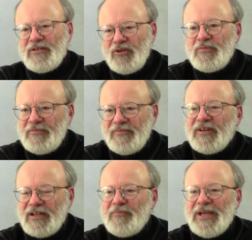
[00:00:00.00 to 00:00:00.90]
human,
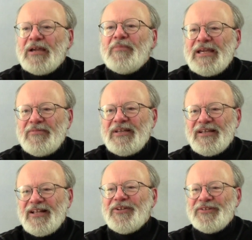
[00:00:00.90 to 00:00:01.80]
what I call make a baby
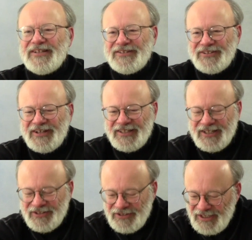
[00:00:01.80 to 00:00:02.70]
cloning, or
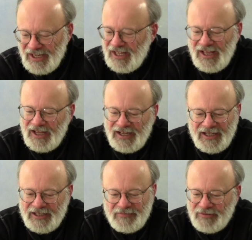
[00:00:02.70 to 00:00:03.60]
dolly cloning.
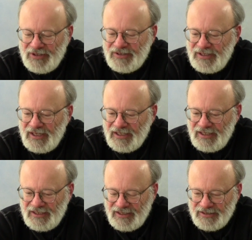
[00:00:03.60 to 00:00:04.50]
But we could
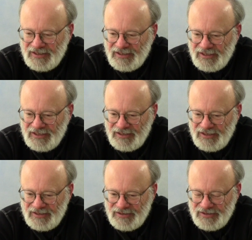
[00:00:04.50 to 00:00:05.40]
not get
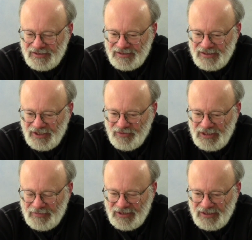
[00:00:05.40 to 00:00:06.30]

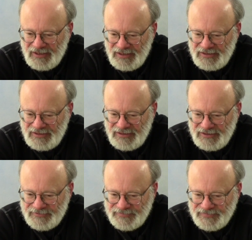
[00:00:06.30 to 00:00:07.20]
agreement
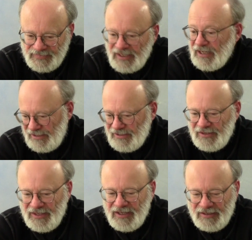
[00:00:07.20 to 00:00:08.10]
on, I
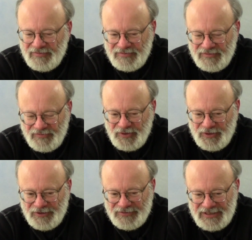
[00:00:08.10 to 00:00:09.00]
think, for
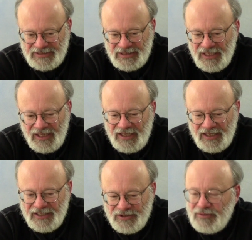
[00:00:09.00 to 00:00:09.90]
good reason,
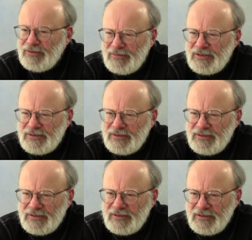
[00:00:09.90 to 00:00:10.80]
doing
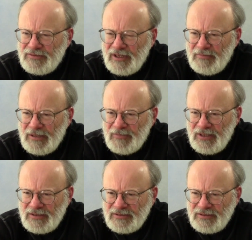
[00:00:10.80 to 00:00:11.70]
research to try to make
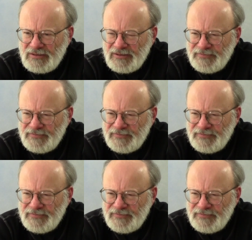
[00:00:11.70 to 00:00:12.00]
medicines.